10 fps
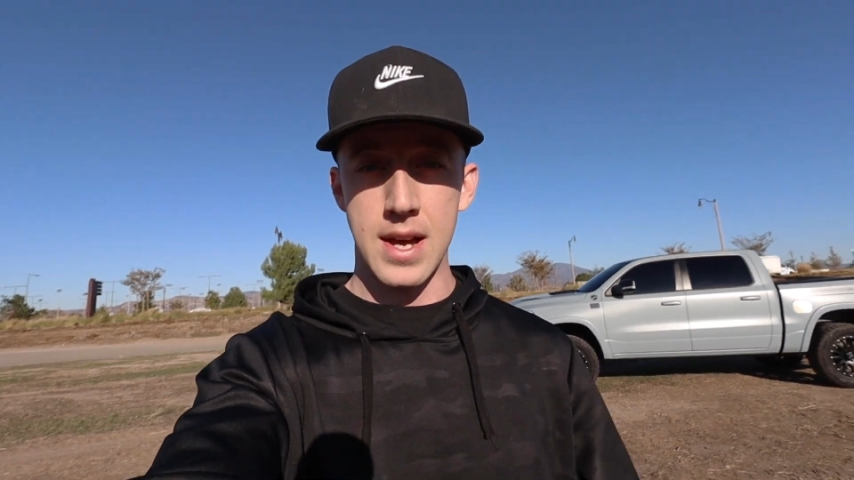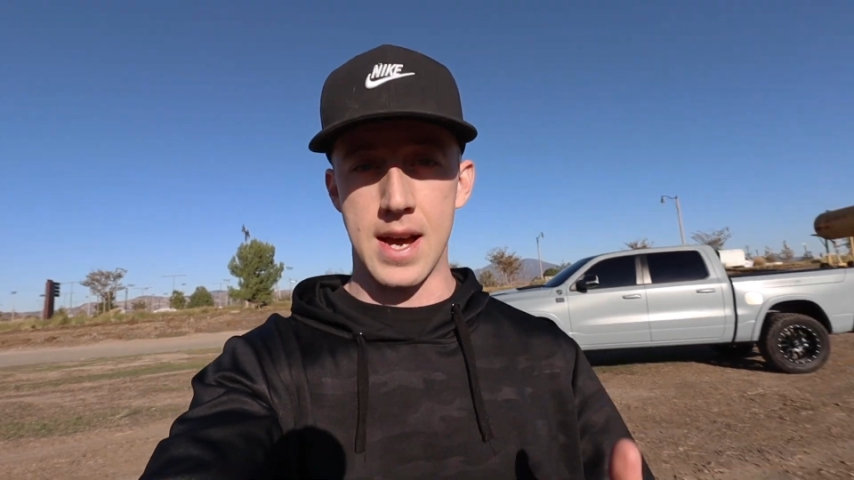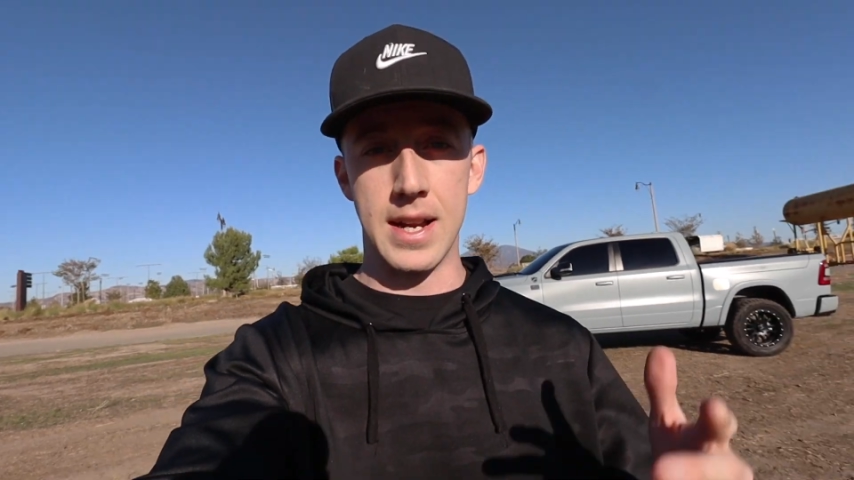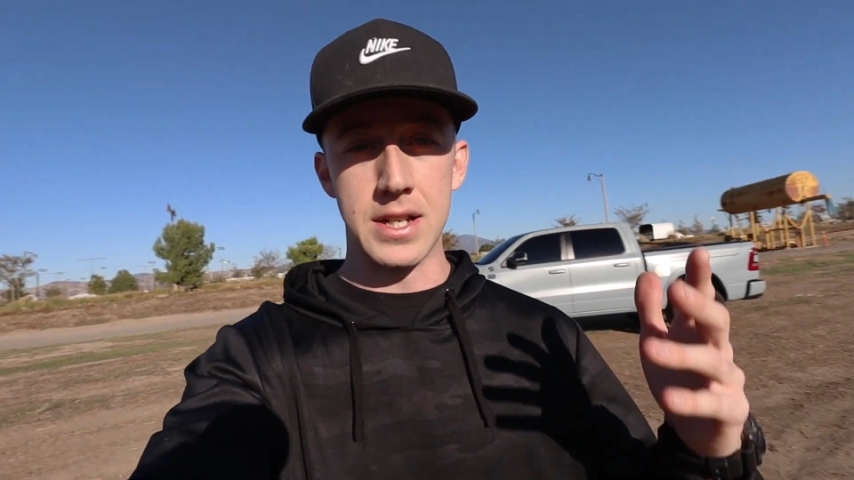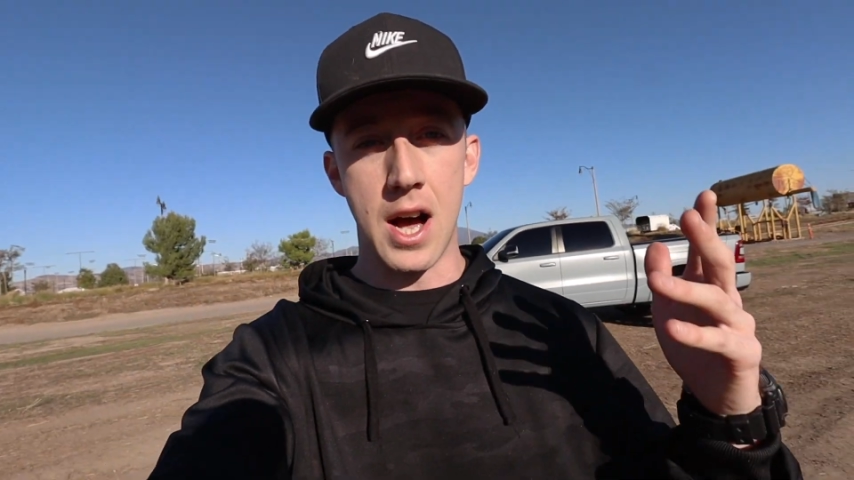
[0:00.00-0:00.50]

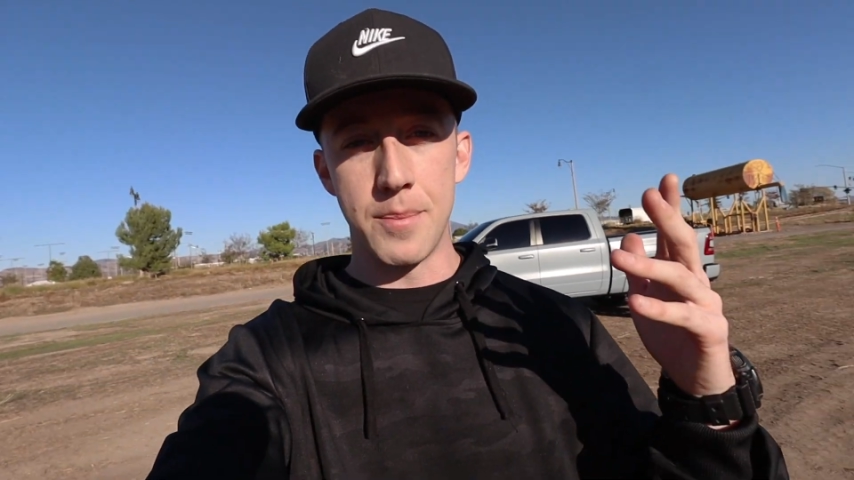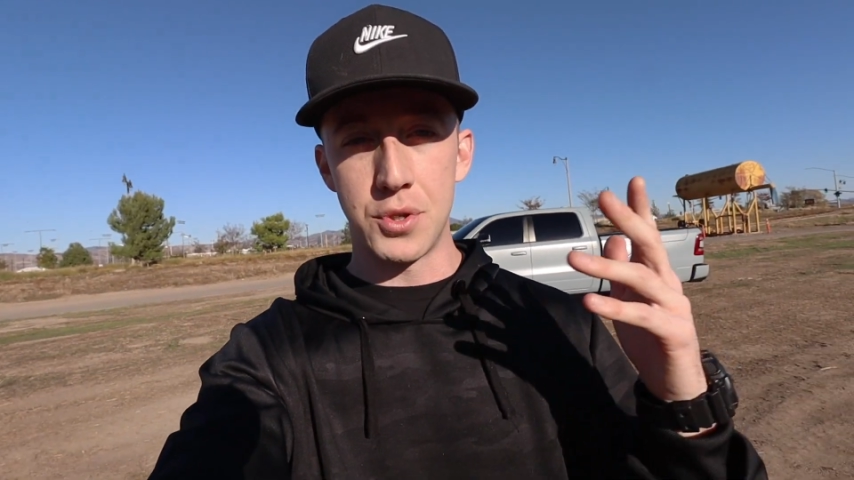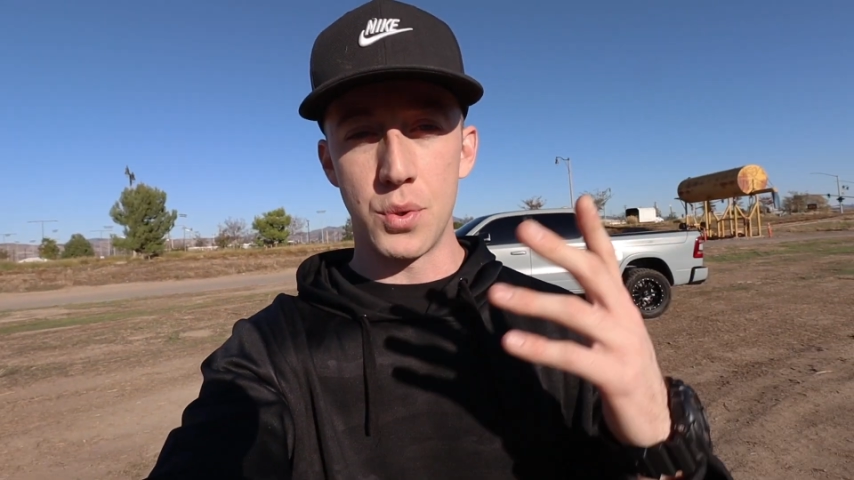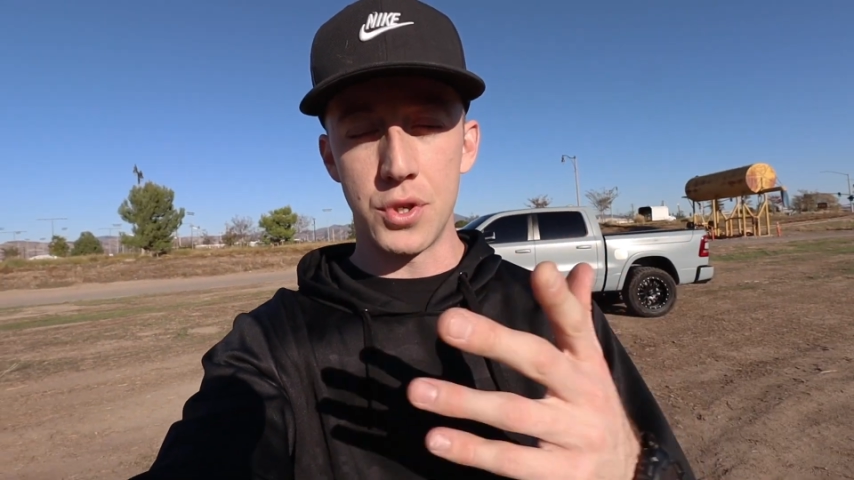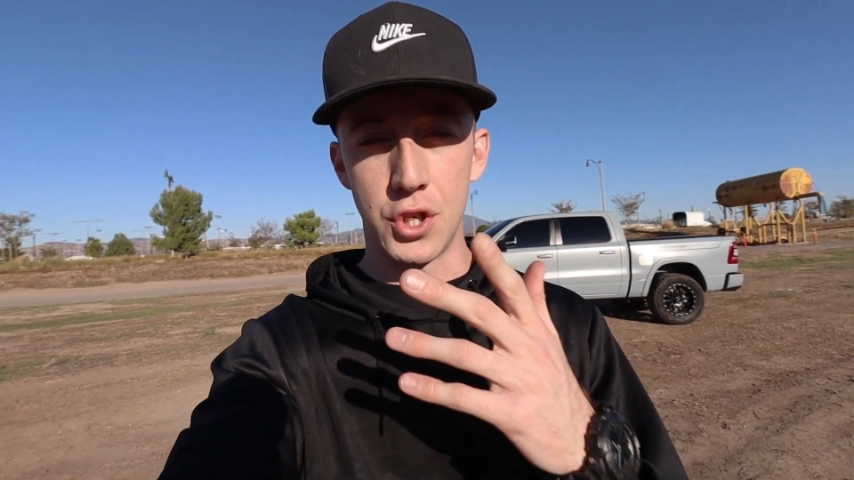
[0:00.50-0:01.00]
It is up
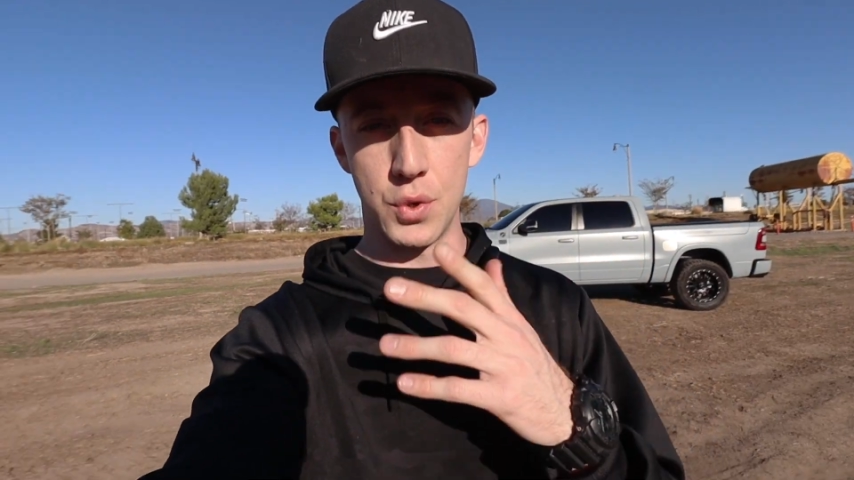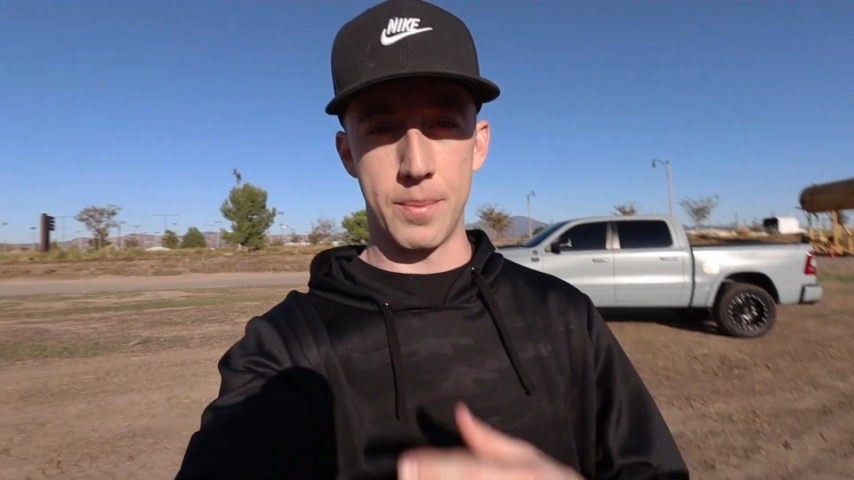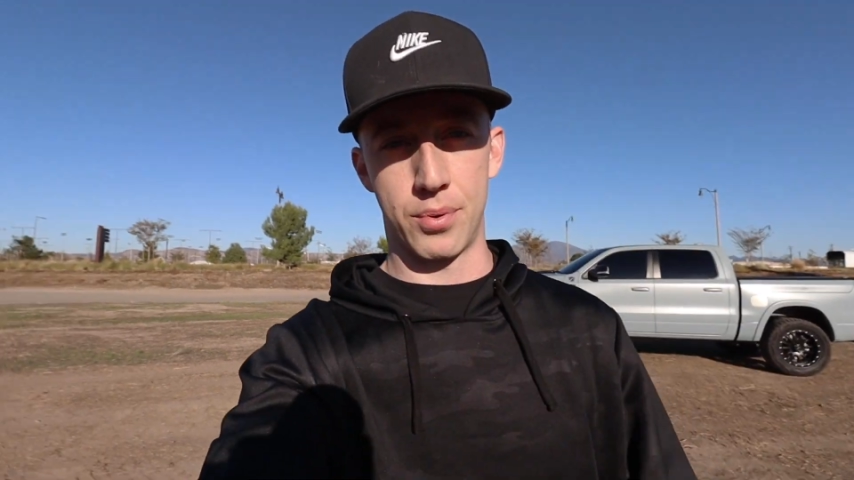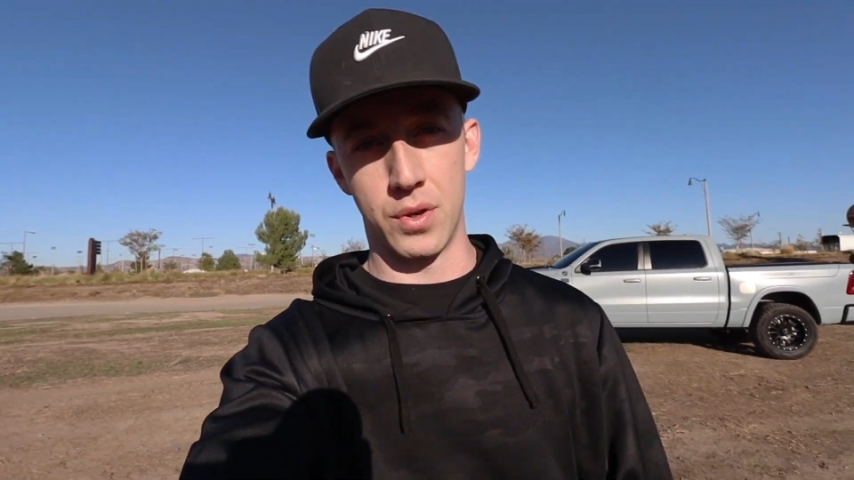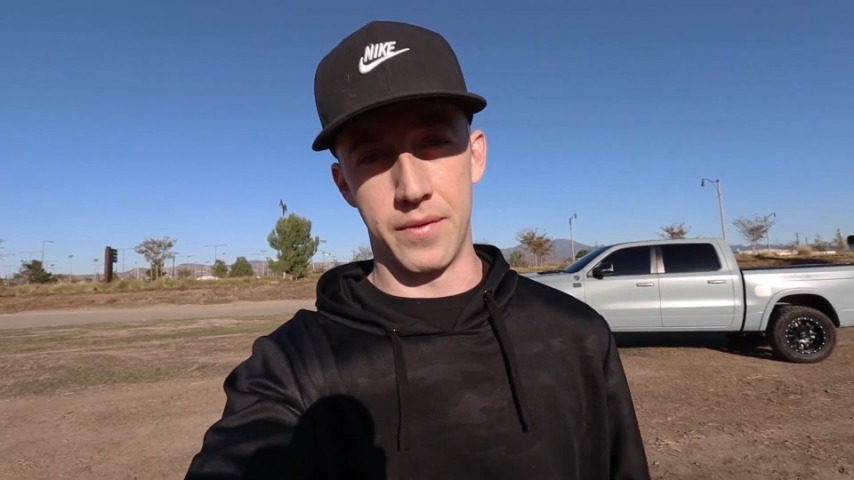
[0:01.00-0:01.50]
to you to
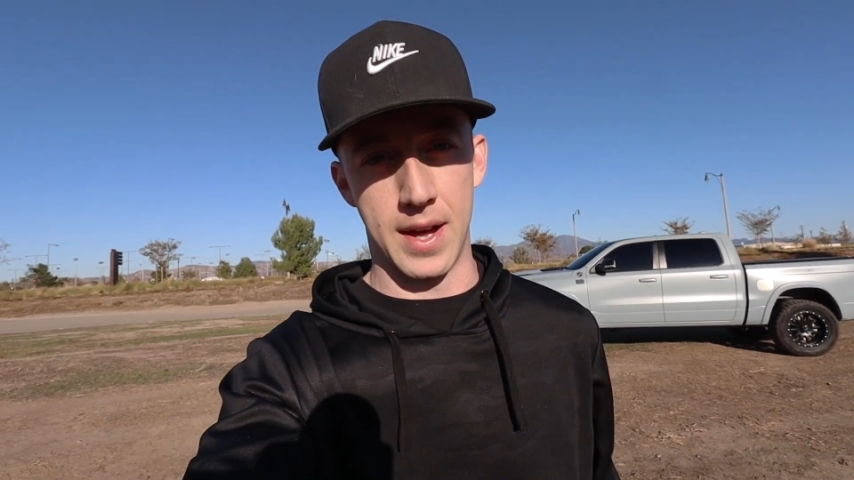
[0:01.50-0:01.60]
prove